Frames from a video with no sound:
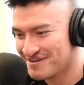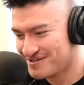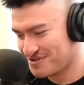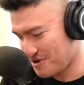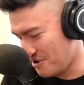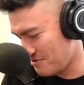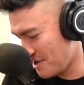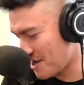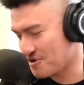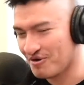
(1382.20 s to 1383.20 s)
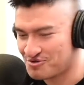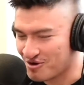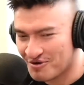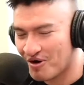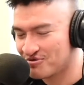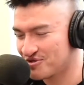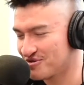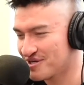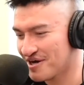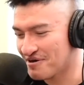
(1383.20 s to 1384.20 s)
So yeah, no, it's always
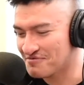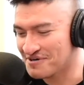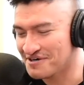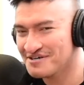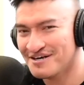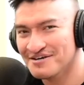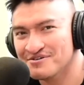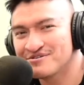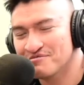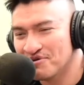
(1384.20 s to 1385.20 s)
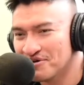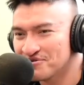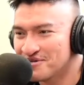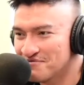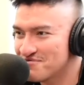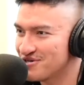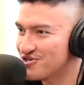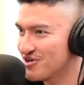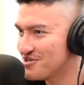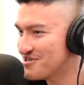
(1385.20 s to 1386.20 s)
good to have somebody else that
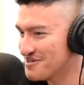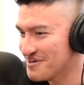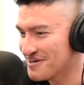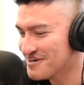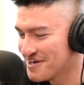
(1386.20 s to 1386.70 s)
appreciates the.